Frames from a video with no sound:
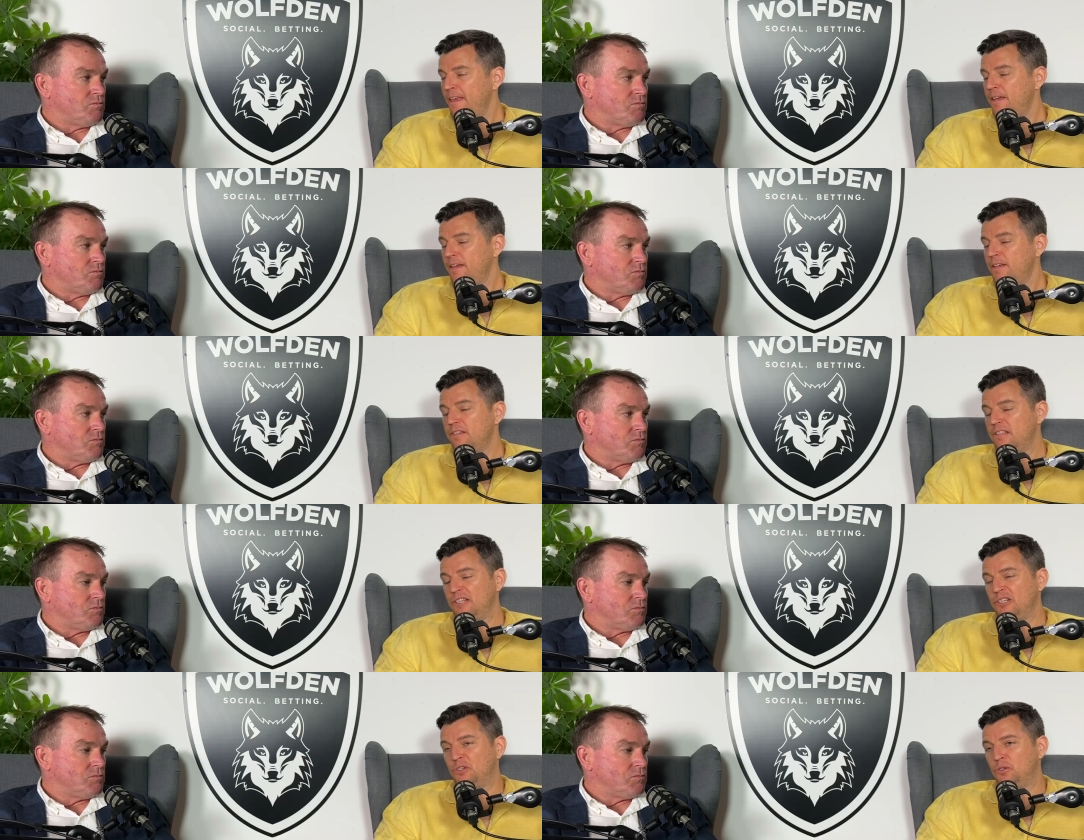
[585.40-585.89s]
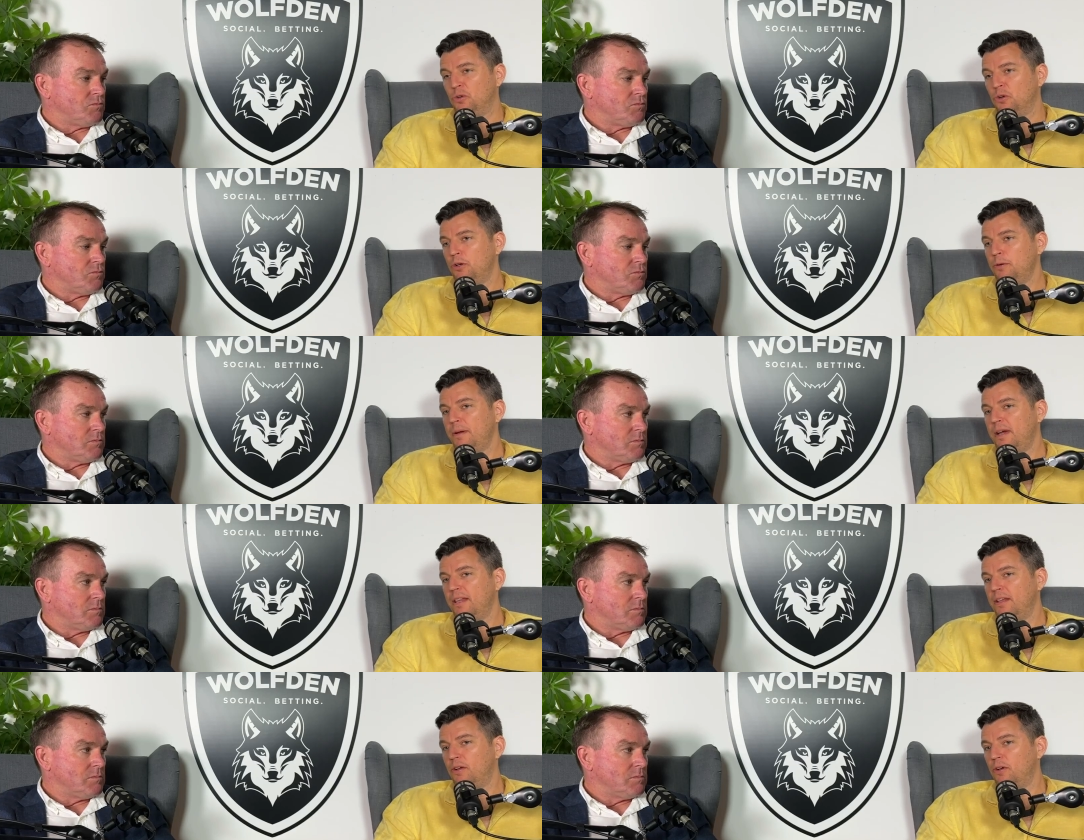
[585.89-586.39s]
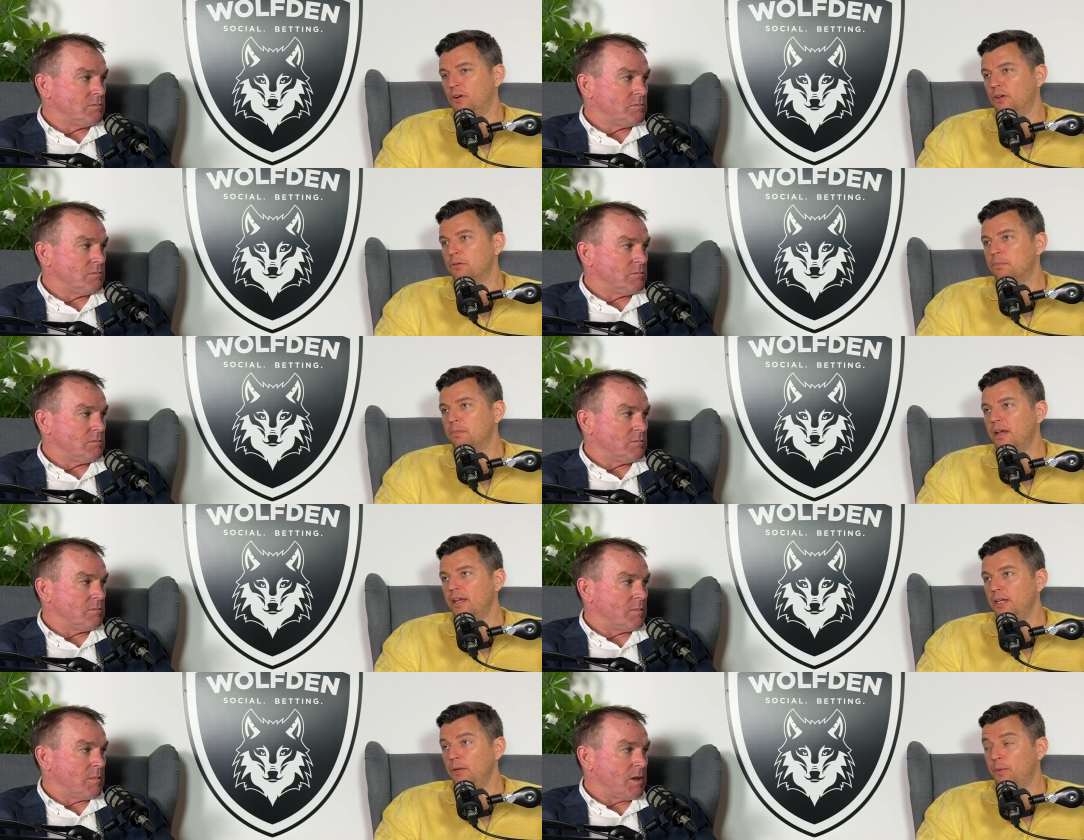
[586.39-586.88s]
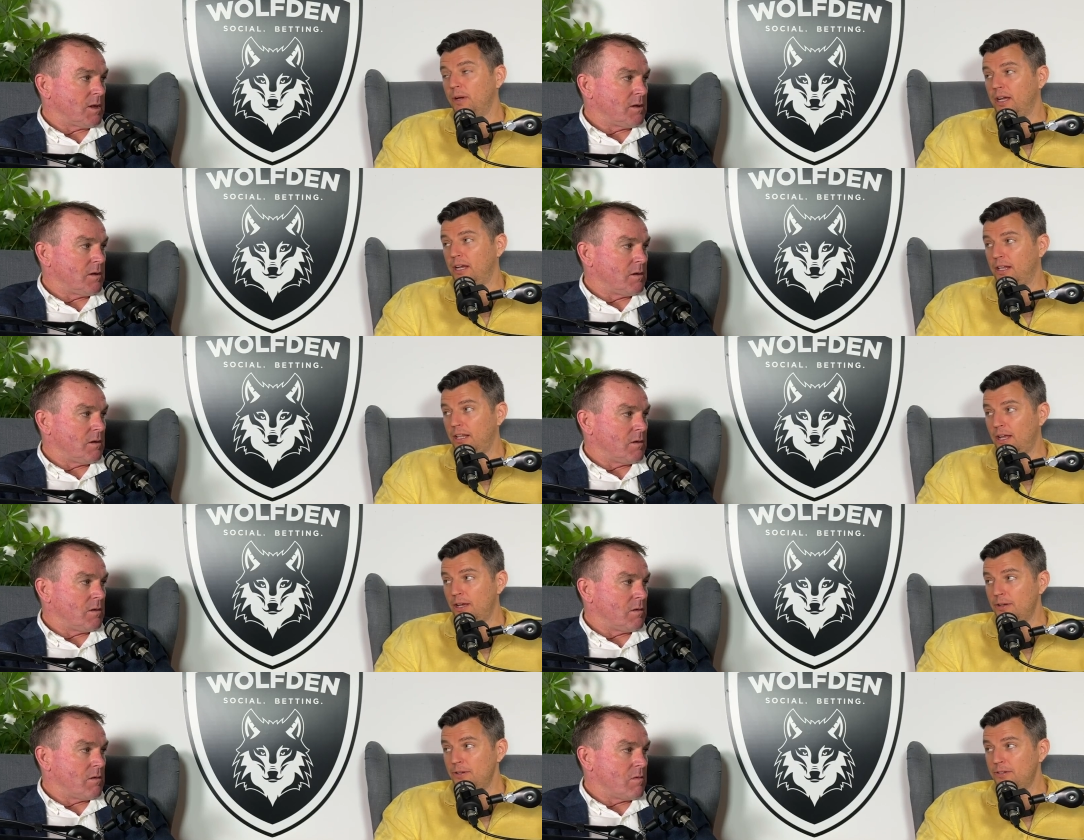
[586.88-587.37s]
Speaker 1: So let's talk about the Cox Plate. You went
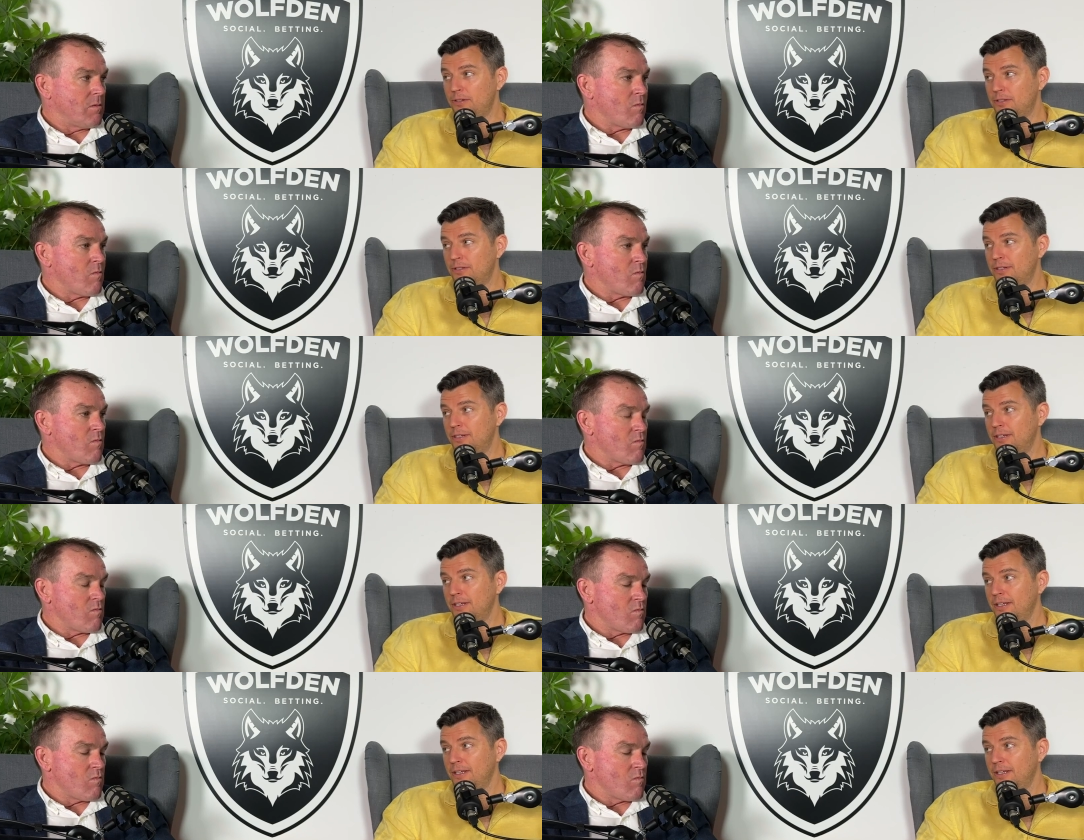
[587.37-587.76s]
close,